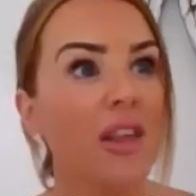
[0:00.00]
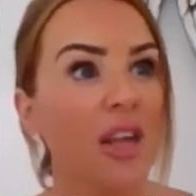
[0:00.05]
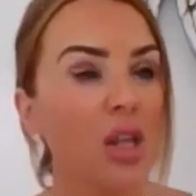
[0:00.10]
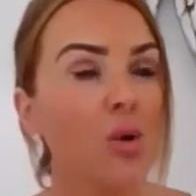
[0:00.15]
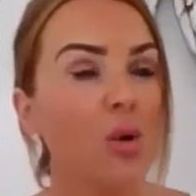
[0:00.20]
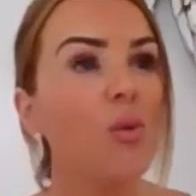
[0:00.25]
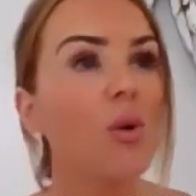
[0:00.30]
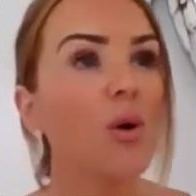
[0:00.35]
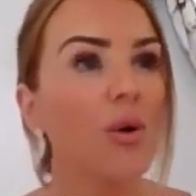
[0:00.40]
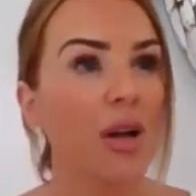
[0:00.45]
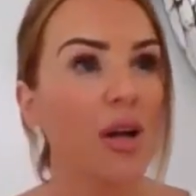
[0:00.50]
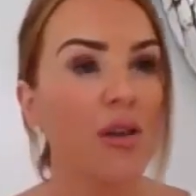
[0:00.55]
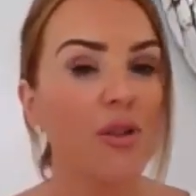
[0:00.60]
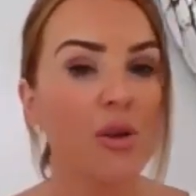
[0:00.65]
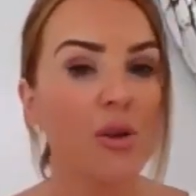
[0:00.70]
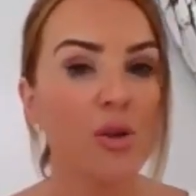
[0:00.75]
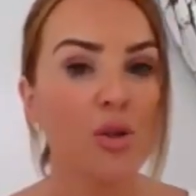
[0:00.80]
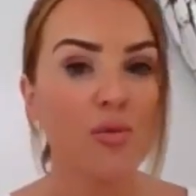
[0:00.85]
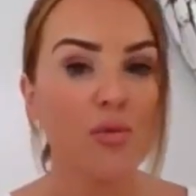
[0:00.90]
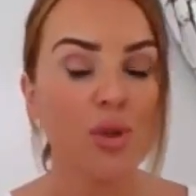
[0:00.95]
then you will
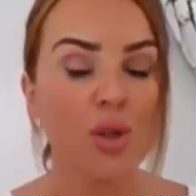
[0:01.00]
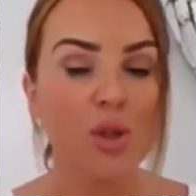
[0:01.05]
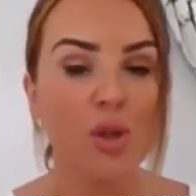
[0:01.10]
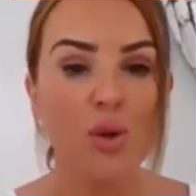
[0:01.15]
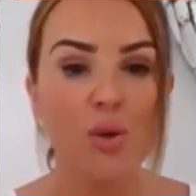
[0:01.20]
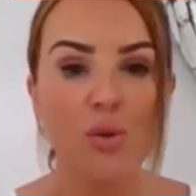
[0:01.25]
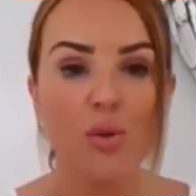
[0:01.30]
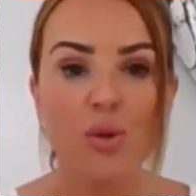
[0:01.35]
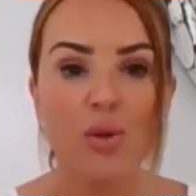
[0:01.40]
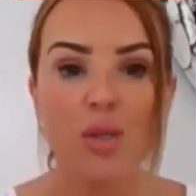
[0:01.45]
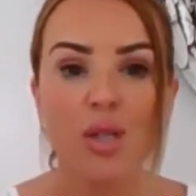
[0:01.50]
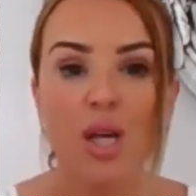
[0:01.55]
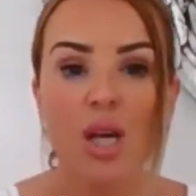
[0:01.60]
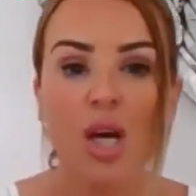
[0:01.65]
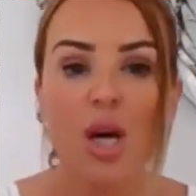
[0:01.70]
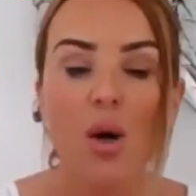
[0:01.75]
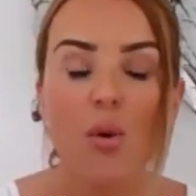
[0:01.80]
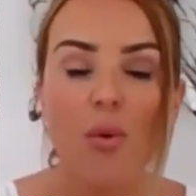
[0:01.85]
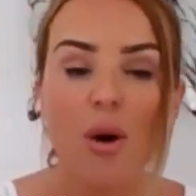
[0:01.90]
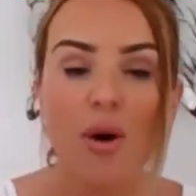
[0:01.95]
get those results.
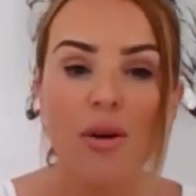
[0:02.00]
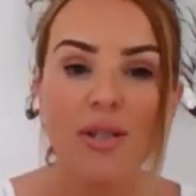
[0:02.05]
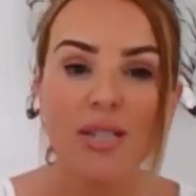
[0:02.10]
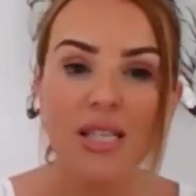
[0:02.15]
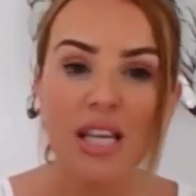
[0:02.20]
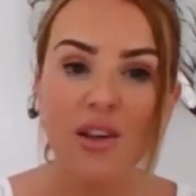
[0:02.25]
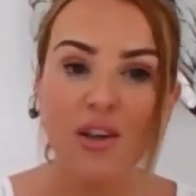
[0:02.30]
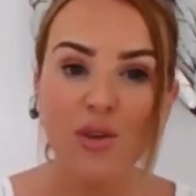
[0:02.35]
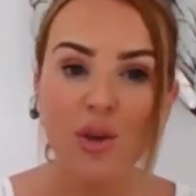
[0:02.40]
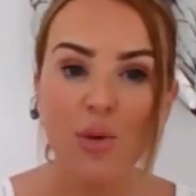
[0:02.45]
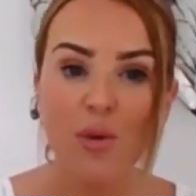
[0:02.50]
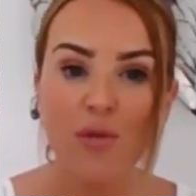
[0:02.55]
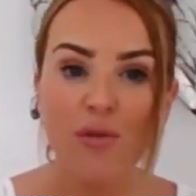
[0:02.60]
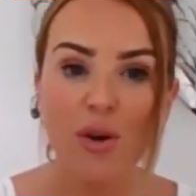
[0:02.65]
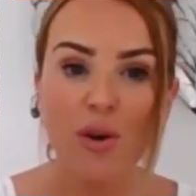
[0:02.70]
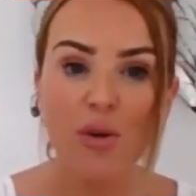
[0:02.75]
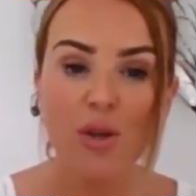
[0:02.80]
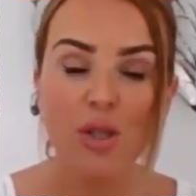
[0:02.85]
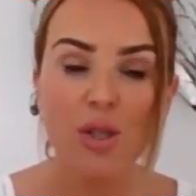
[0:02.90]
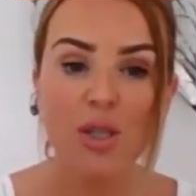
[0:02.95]
Whereas if you are
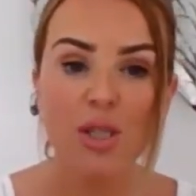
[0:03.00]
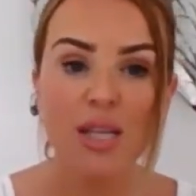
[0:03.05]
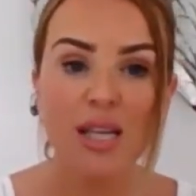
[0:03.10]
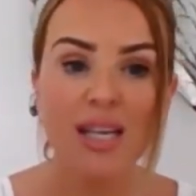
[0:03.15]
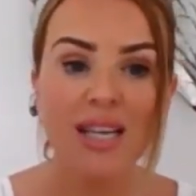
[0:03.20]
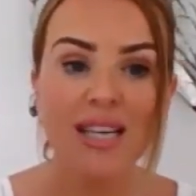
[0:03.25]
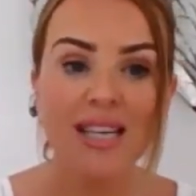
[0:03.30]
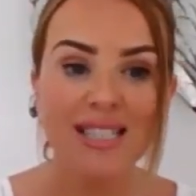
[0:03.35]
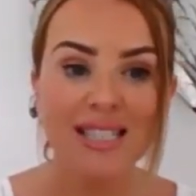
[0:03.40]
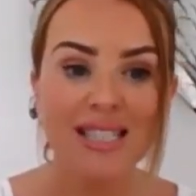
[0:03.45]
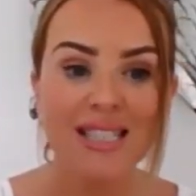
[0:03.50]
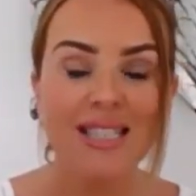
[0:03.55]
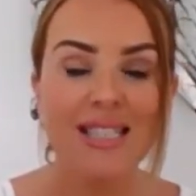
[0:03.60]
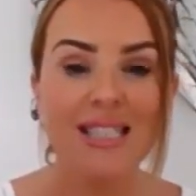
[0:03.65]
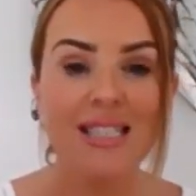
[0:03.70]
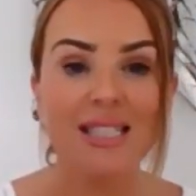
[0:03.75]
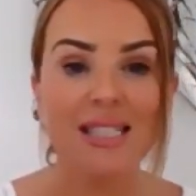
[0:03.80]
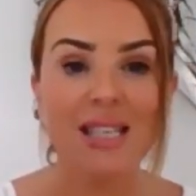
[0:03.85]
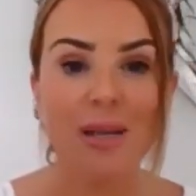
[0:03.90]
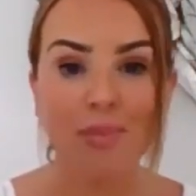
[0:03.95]
focusing
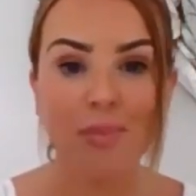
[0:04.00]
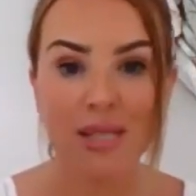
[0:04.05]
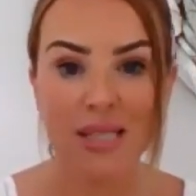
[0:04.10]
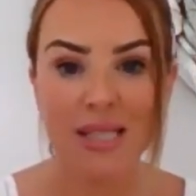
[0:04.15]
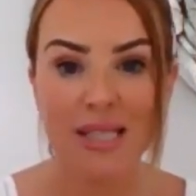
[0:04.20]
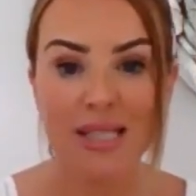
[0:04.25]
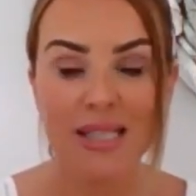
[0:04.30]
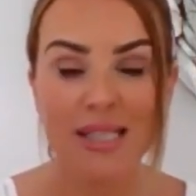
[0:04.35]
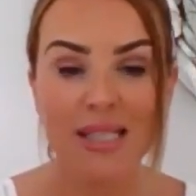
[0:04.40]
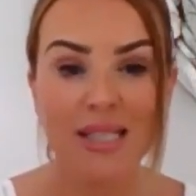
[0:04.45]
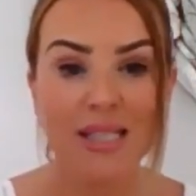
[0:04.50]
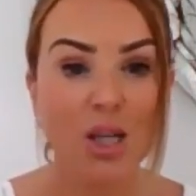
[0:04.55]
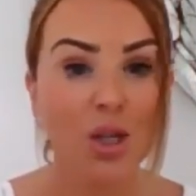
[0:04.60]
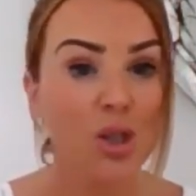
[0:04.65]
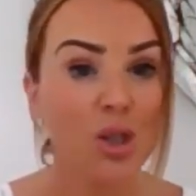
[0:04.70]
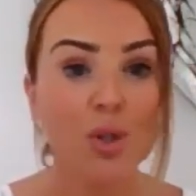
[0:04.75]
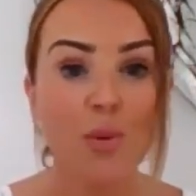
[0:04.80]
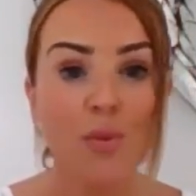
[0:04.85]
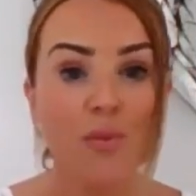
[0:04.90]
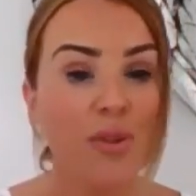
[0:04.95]
consistency and persistency
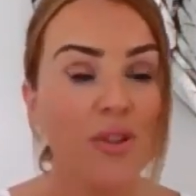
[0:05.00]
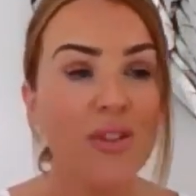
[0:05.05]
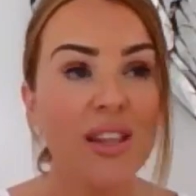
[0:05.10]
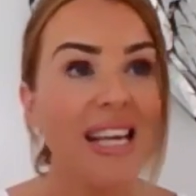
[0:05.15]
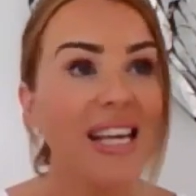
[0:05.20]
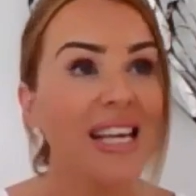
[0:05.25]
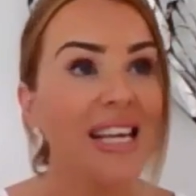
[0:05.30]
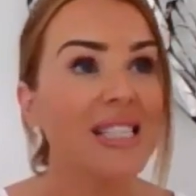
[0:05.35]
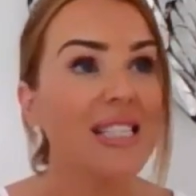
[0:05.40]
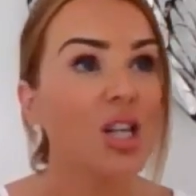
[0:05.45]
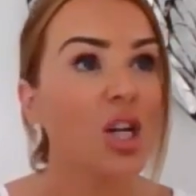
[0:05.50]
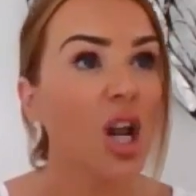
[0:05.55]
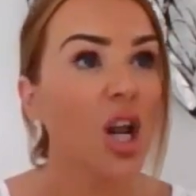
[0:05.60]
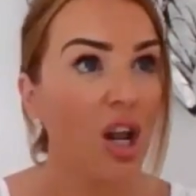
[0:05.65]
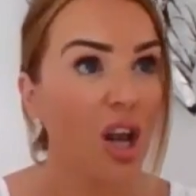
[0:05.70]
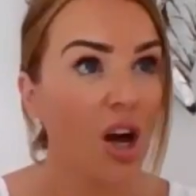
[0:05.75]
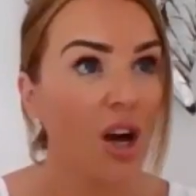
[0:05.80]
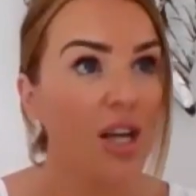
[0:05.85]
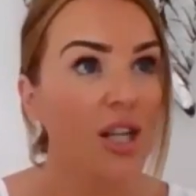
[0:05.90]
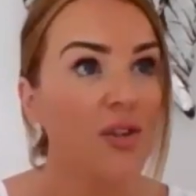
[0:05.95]
on something that isn't
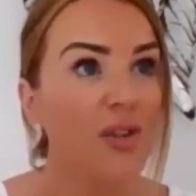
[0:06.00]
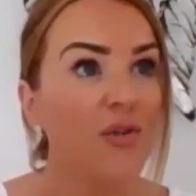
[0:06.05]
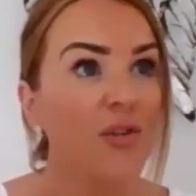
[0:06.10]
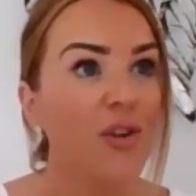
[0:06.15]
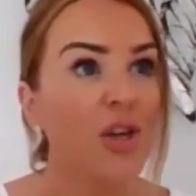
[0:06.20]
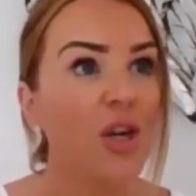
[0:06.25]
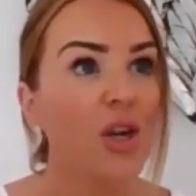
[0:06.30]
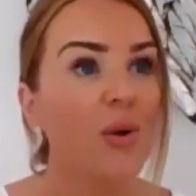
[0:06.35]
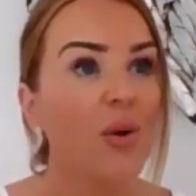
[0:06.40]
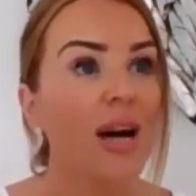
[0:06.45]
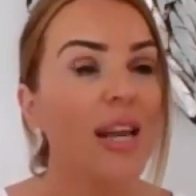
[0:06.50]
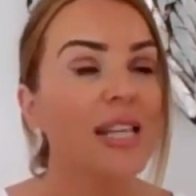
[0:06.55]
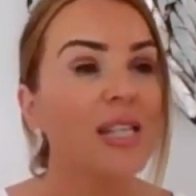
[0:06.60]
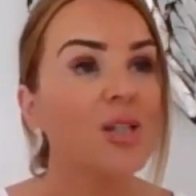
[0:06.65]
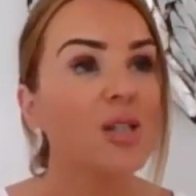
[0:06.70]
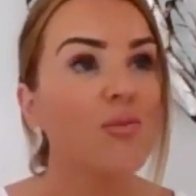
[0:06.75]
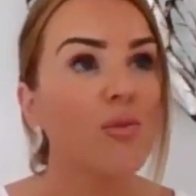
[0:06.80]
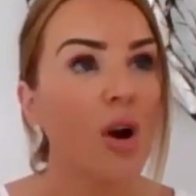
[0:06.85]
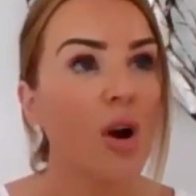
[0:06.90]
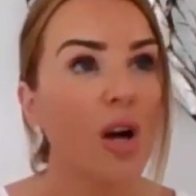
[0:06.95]
aligned for you and
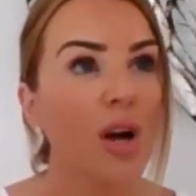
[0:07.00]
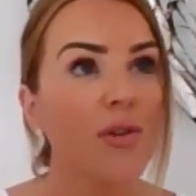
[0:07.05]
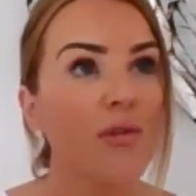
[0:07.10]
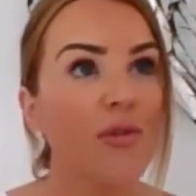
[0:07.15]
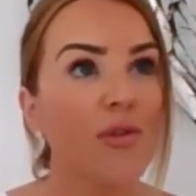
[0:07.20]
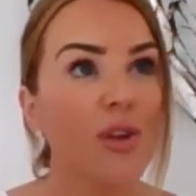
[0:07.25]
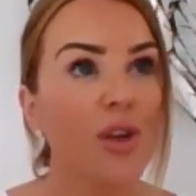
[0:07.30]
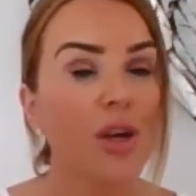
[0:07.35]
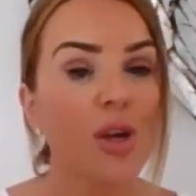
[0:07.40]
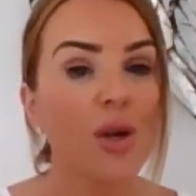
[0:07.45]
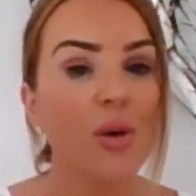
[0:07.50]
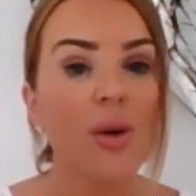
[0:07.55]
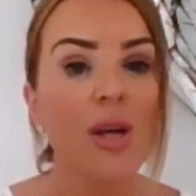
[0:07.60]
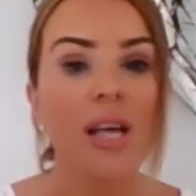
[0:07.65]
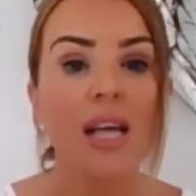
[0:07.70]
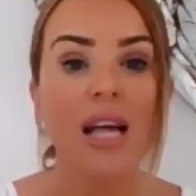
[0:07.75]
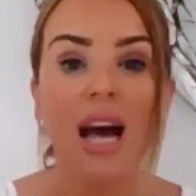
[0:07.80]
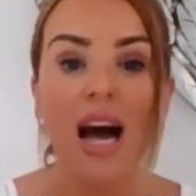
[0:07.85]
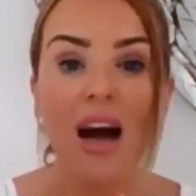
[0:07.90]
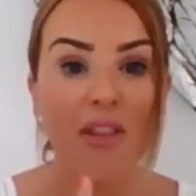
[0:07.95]
isn't right for you,
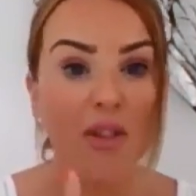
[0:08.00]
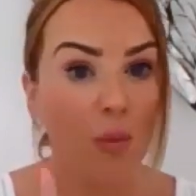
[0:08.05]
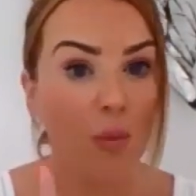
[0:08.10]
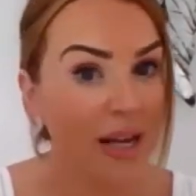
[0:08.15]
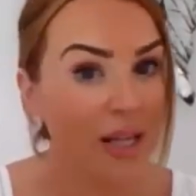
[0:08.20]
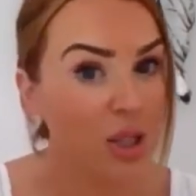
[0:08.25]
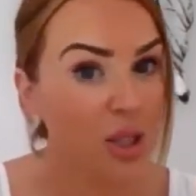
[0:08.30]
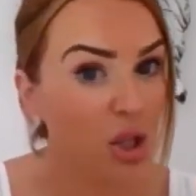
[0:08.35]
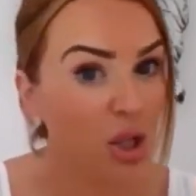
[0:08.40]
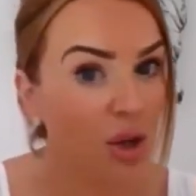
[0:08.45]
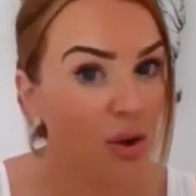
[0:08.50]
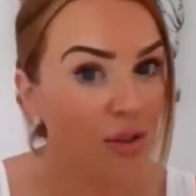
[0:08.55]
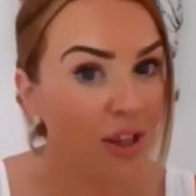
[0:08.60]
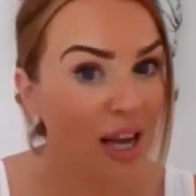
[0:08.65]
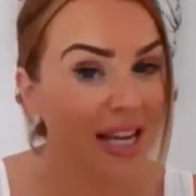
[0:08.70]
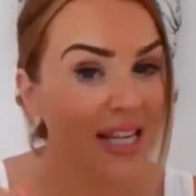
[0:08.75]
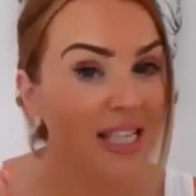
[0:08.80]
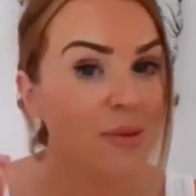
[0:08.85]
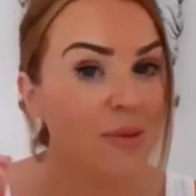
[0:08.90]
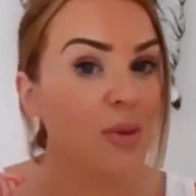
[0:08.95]
and the way to know
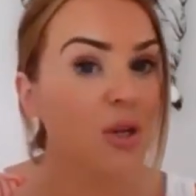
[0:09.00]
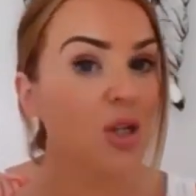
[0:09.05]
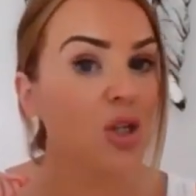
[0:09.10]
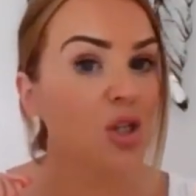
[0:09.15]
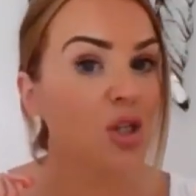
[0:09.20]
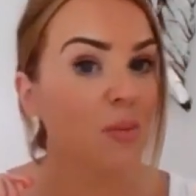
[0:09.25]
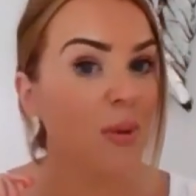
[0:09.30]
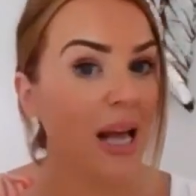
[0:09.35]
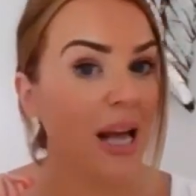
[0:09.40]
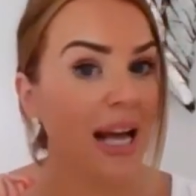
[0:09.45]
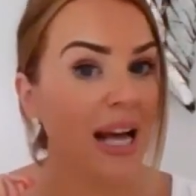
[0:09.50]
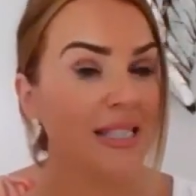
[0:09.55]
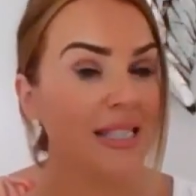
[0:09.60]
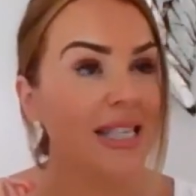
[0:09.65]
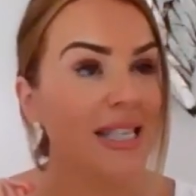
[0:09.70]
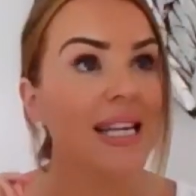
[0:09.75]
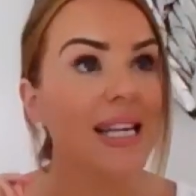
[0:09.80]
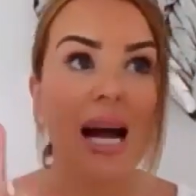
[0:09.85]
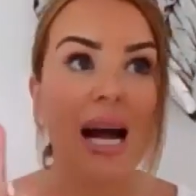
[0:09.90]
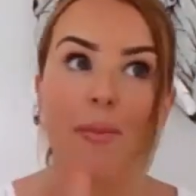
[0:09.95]
that is because you'll be
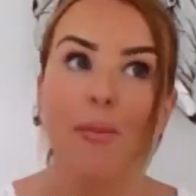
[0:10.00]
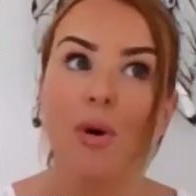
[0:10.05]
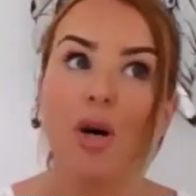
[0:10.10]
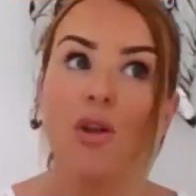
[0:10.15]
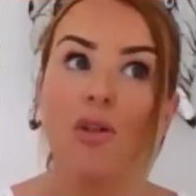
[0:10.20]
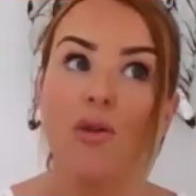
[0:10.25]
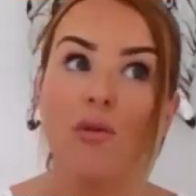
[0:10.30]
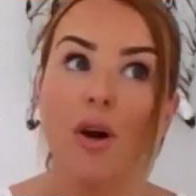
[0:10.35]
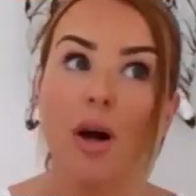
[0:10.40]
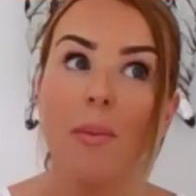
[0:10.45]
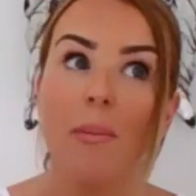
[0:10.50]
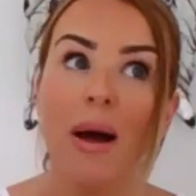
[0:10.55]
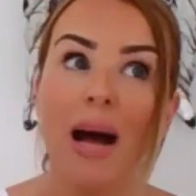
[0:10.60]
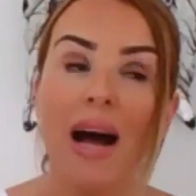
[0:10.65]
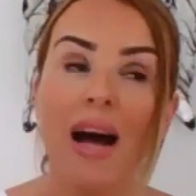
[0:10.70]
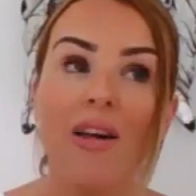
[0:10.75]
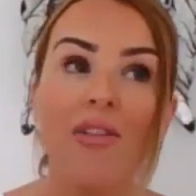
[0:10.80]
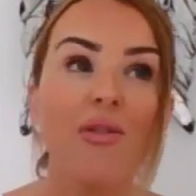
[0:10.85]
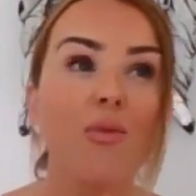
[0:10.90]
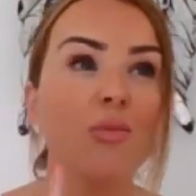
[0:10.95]
asking, am I on the right
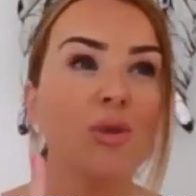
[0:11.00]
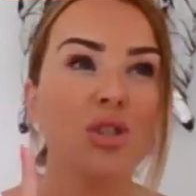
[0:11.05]
path?